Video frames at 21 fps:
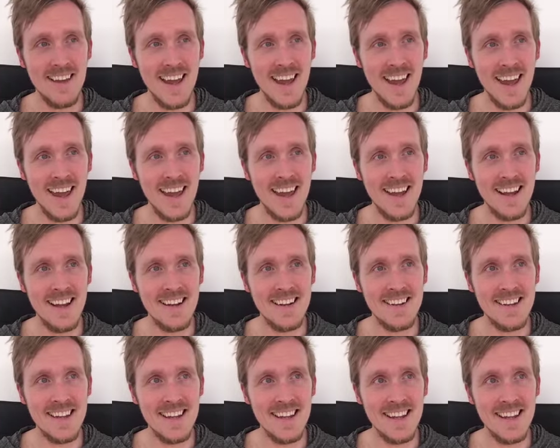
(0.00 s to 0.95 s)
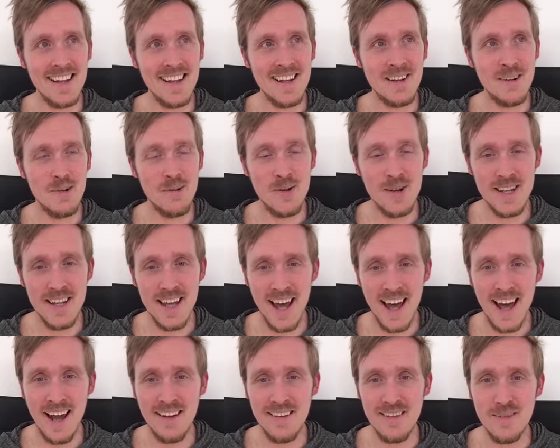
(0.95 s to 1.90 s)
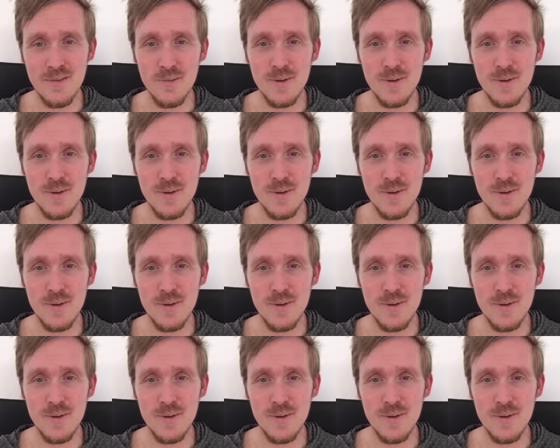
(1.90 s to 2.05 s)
and in React,